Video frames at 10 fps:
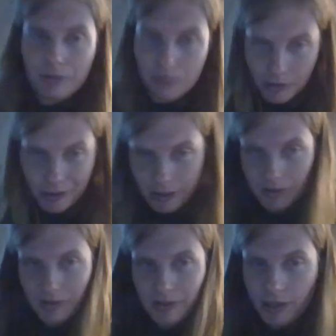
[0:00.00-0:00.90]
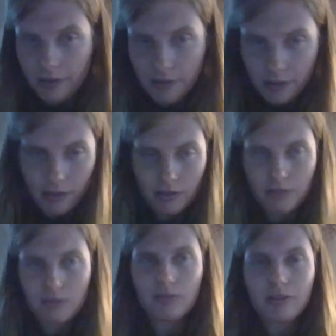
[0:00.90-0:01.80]
orchids that
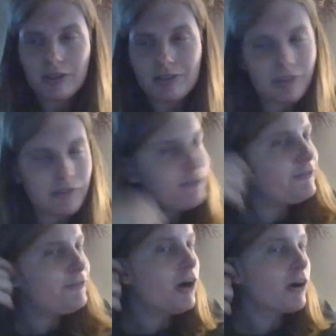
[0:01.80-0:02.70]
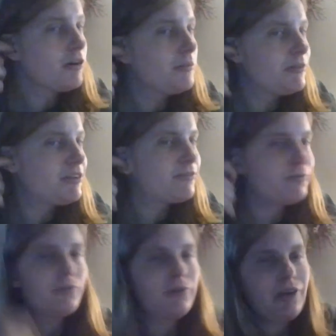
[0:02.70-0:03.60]
is farmed
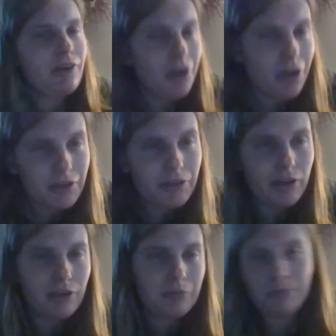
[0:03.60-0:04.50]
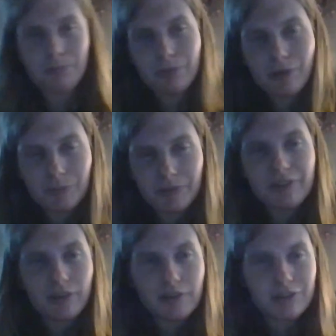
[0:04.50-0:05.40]
for culinary
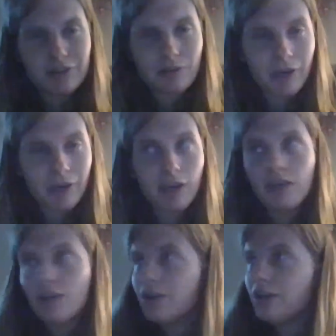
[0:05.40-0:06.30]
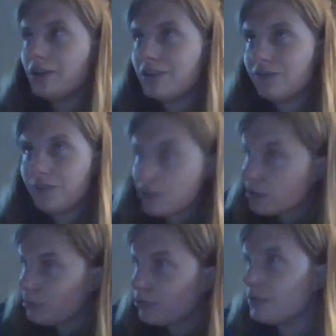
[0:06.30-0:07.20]
purposes. Okay. It's a
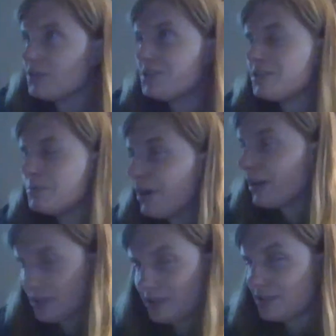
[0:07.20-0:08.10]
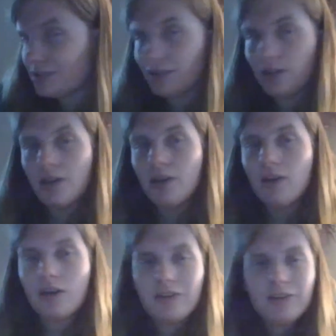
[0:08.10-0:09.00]
very important spice.
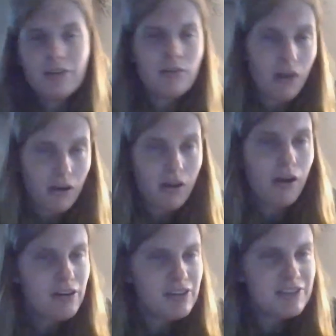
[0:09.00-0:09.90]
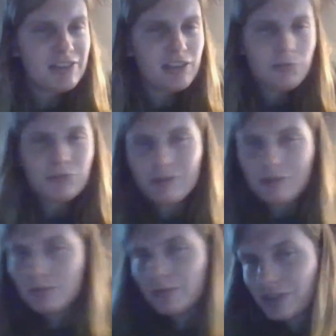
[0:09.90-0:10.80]
There are some
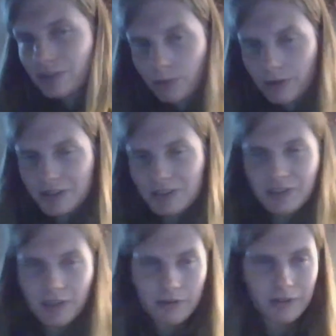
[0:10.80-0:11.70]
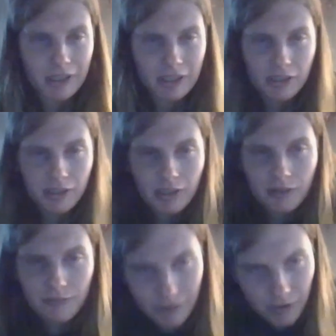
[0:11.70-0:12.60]
tuberous orchids that are eaten
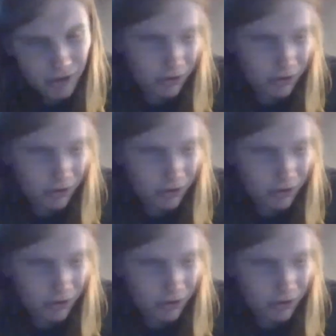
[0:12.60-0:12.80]
in very